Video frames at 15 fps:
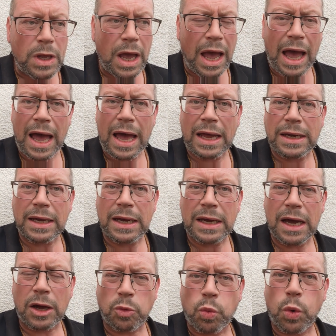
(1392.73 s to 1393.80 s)

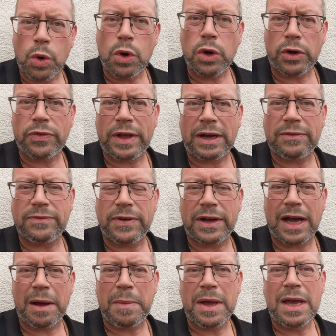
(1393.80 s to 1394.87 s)
and work that
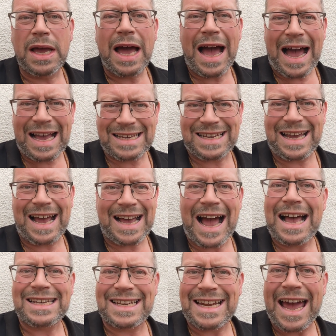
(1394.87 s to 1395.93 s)
farm as
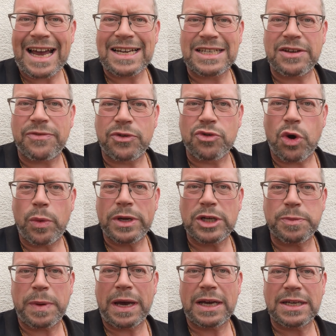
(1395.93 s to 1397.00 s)
an active growing
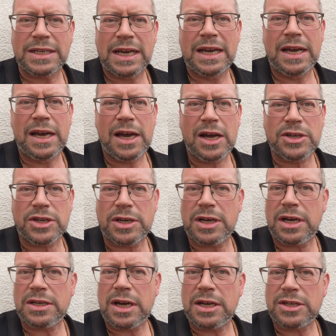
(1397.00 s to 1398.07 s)
space, as
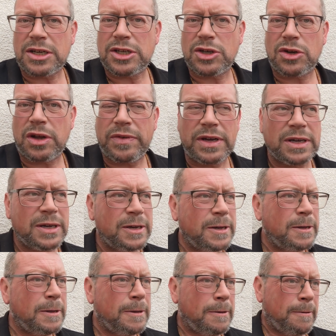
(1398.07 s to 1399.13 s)
a sort of a,
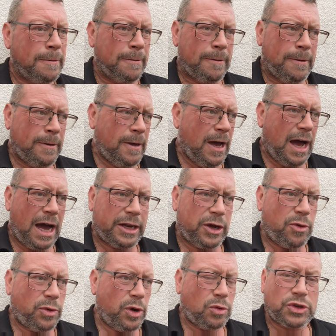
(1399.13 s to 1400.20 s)
I
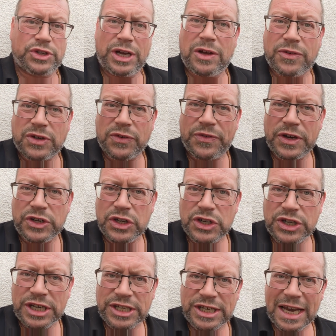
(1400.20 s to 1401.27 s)
don't know,
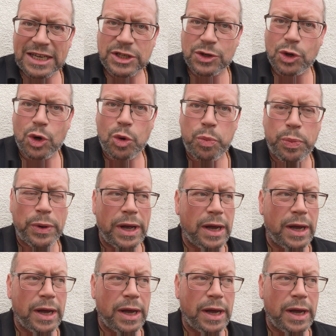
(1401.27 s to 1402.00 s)
self-sufficiency setup.